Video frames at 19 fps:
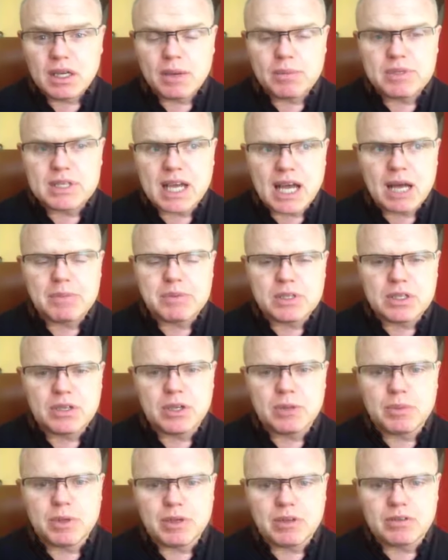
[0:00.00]
it was absolutely
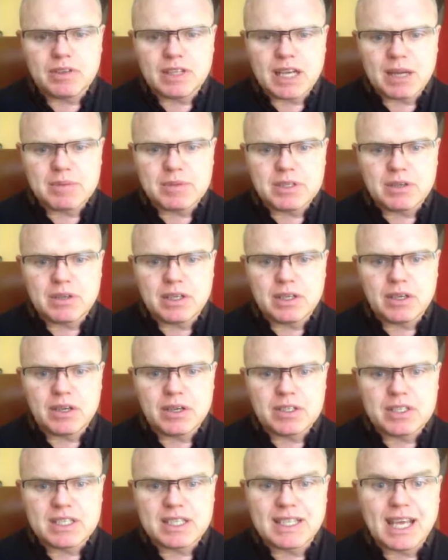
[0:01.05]
beautiful, absolutely
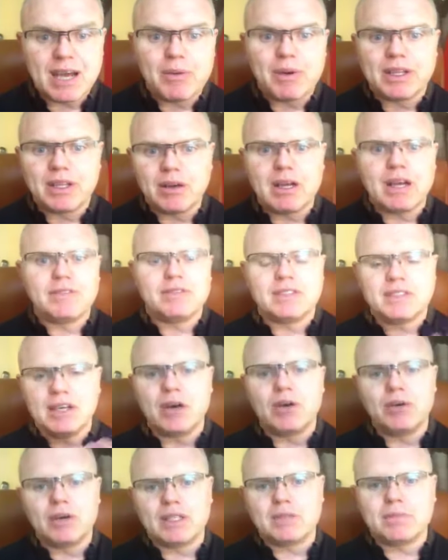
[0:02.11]
gorgeous. And now I don't have to
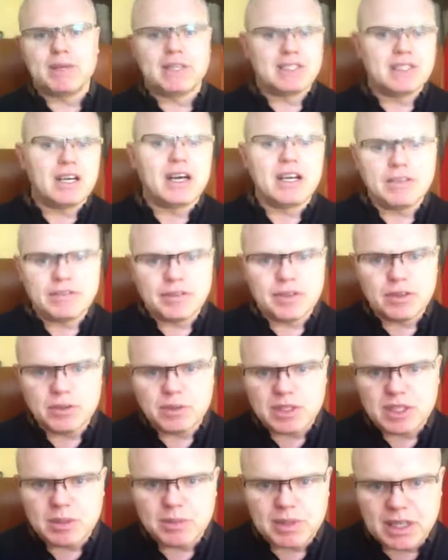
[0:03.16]
go get to my Thai food,
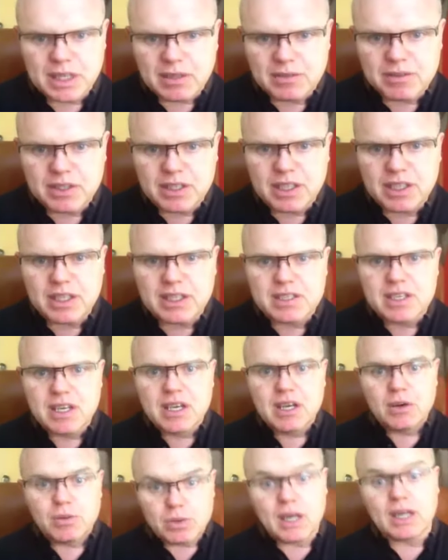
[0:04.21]
which I've been eating for years,
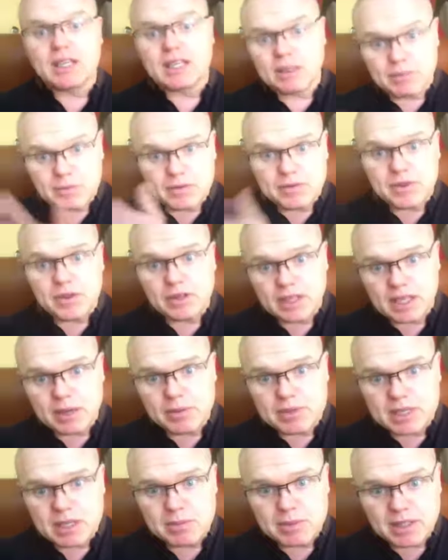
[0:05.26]
rather than before that I
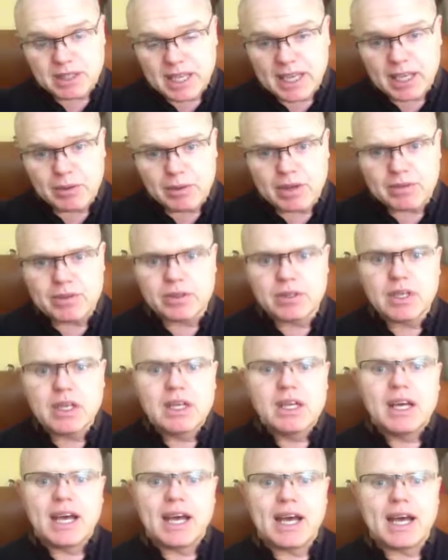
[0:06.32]
was eating my takeaway food.
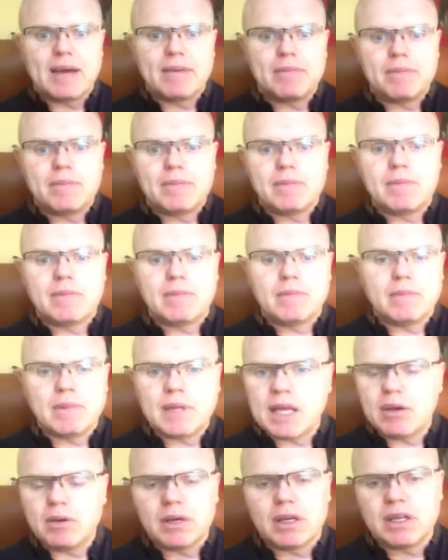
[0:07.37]

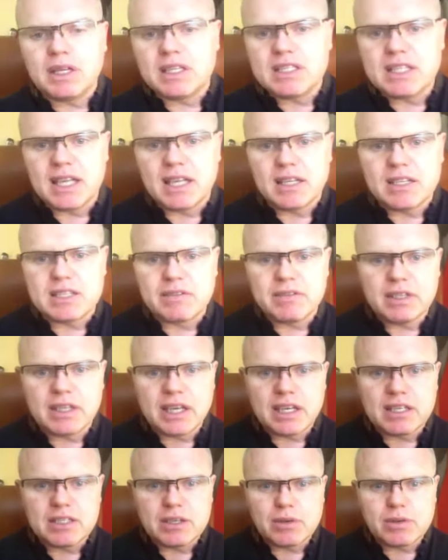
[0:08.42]
Now I'm going to eat salads every
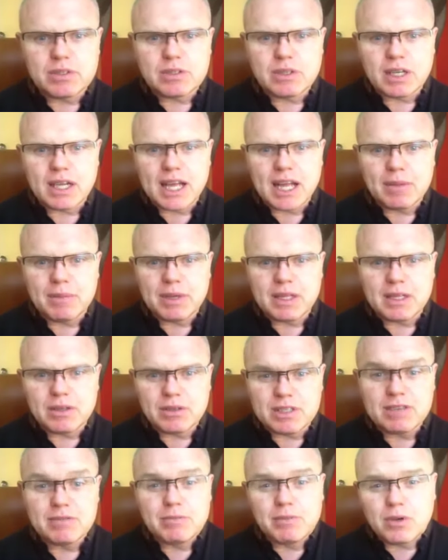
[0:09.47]
day, so it's going to help me
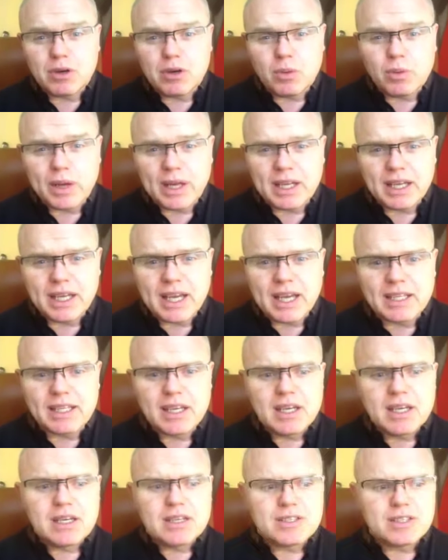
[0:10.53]
lose even more weight again.
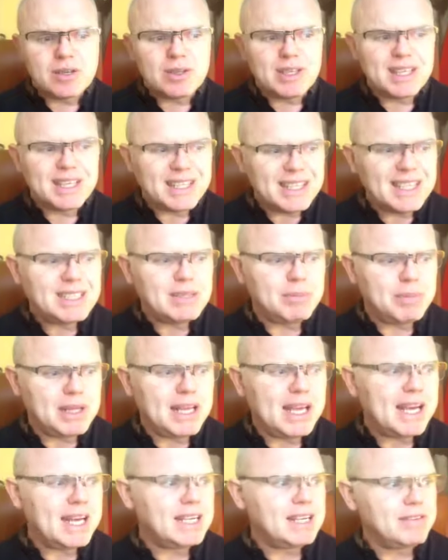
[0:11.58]
So you need to
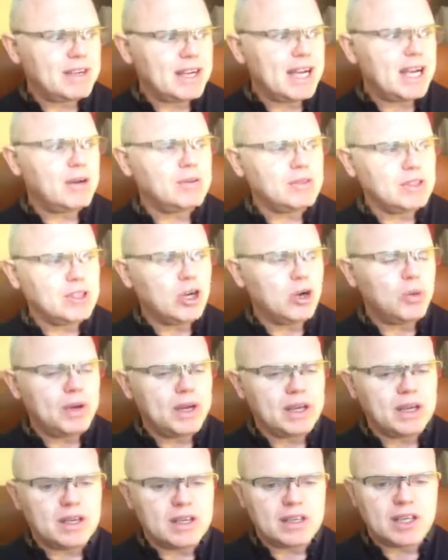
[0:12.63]
plan. If you're out, know where
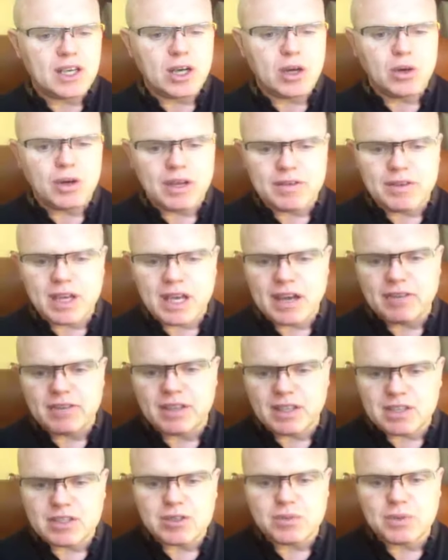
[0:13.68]
you're going to go. If you haven't
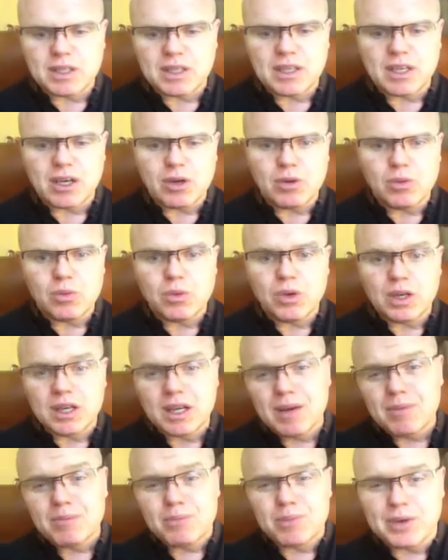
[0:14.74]
got somewhere to go and work,
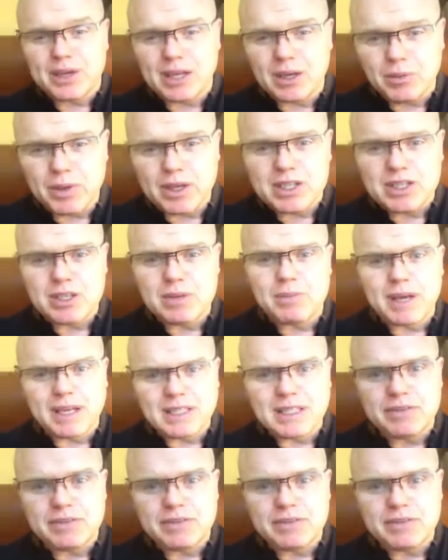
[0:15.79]
bring it with you. Make